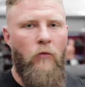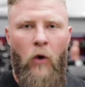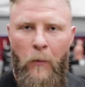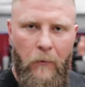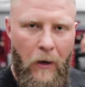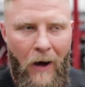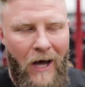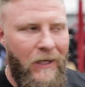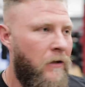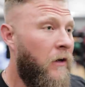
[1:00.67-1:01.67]
Warming up my
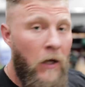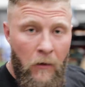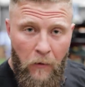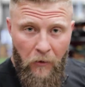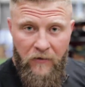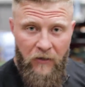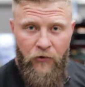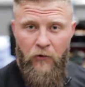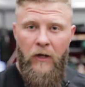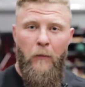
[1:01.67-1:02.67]
body. Remember,
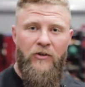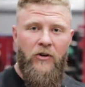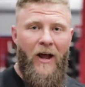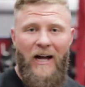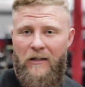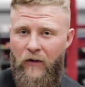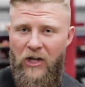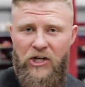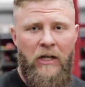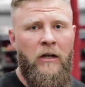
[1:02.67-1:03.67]
tissue temperature,
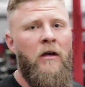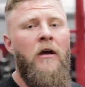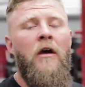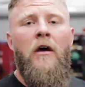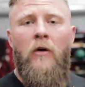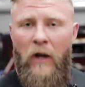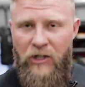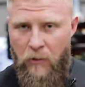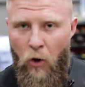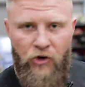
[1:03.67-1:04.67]
activation,
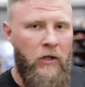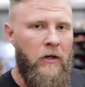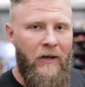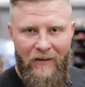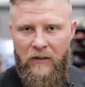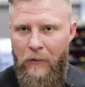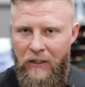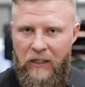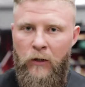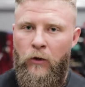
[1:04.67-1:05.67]
range of motion, that's gonna
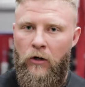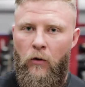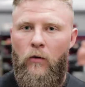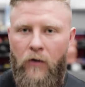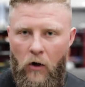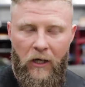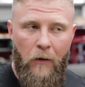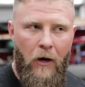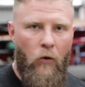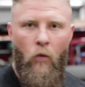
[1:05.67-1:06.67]
be key when you're talking
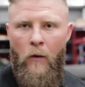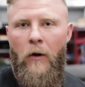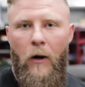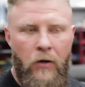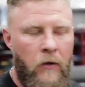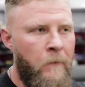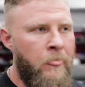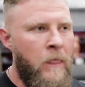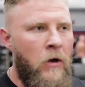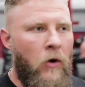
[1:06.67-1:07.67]
about a warm-up
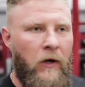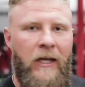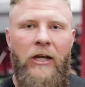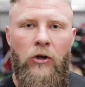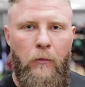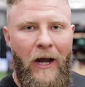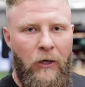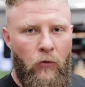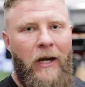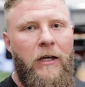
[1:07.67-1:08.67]
or getting your
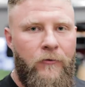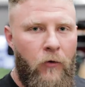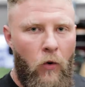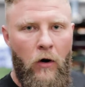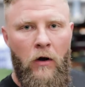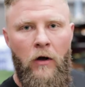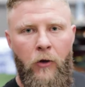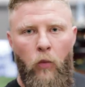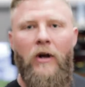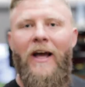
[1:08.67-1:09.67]
body ready for
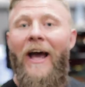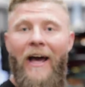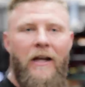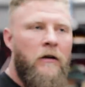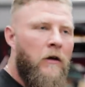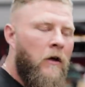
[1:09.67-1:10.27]
the work ahead.